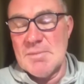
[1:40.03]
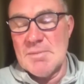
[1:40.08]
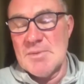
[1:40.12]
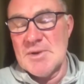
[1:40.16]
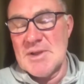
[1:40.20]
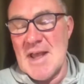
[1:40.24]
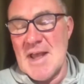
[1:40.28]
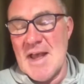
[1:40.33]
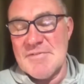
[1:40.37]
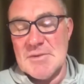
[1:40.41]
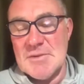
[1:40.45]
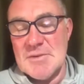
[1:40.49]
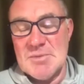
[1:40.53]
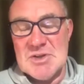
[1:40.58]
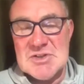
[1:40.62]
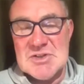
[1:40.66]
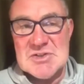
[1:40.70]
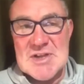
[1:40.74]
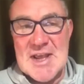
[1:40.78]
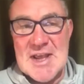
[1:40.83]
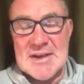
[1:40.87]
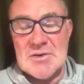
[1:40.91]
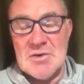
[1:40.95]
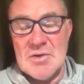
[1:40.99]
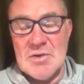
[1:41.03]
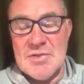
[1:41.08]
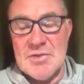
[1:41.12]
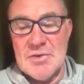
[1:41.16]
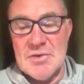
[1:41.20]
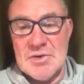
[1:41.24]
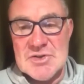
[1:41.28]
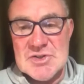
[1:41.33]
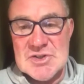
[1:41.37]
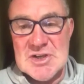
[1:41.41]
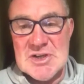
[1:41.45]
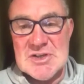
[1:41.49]
after my second or
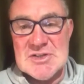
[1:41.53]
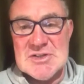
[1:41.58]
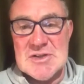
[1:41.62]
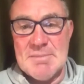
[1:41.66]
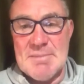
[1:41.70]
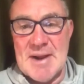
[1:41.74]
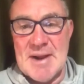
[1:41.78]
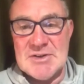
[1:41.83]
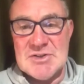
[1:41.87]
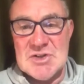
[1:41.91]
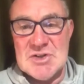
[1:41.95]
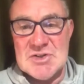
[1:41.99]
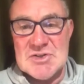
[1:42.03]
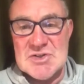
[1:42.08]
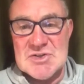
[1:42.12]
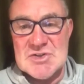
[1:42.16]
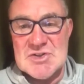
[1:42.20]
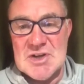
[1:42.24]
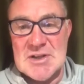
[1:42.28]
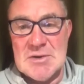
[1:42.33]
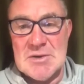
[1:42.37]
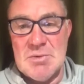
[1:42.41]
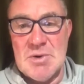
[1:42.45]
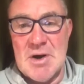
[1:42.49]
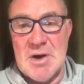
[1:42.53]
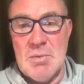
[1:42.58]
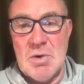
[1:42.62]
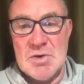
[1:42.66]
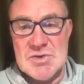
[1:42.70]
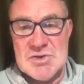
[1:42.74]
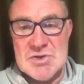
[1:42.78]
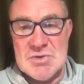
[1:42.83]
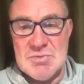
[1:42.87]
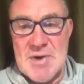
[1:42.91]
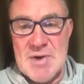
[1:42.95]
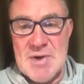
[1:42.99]
third season at Manchester City, where I
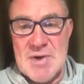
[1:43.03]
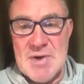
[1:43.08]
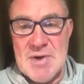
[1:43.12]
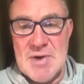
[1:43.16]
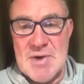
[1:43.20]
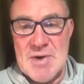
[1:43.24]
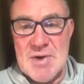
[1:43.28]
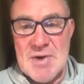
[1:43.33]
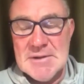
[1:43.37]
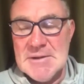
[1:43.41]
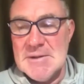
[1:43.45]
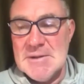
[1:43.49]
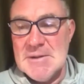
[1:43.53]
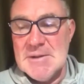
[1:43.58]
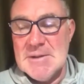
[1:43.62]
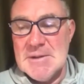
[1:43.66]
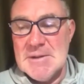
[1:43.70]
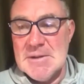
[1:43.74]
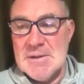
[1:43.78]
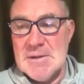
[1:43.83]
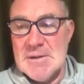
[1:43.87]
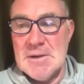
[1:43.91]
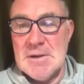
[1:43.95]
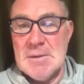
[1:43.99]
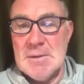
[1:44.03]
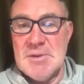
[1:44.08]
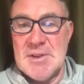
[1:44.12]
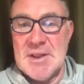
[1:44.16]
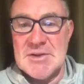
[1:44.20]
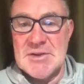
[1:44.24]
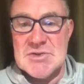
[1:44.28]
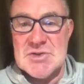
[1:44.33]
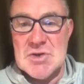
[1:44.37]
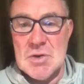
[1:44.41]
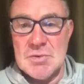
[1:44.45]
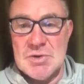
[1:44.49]
was a regular, and
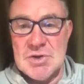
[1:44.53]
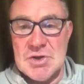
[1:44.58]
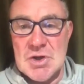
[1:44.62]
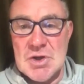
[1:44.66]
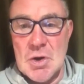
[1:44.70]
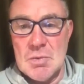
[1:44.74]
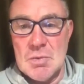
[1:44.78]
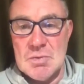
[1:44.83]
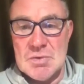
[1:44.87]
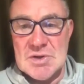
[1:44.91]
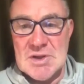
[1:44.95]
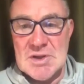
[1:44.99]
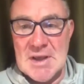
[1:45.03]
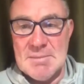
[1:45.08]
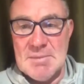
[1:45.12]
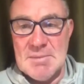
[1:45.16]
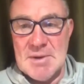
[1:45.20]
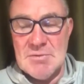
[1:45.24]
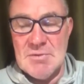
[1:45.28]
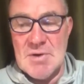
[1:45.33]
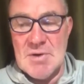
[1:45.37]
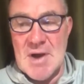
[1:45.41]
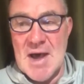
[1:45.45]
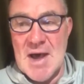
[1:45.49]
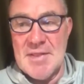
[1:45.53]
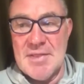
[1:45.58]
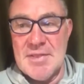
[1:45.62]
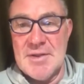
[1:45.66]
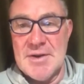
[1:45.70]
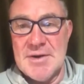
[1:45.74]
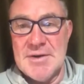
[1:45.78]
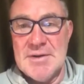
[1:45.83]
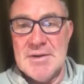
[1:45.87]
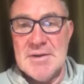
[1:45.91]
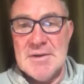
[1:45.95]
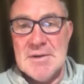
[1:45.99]
then Tony Coton came in. Rather than